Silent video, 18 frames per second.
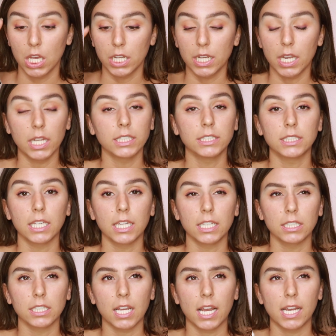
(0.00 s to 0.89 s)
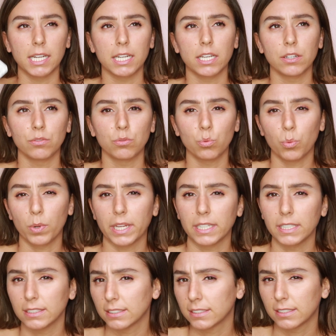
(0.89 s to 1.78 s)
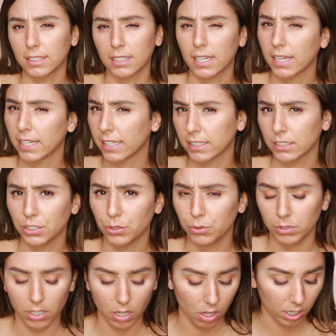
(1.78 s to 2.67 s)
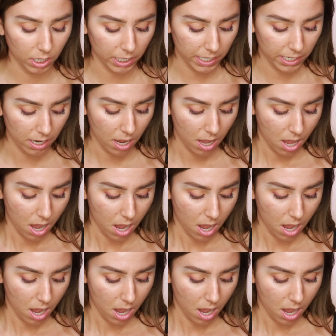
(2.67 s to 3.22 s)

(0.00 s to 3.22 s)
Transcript: nice and kind of winged, I guess you would call it,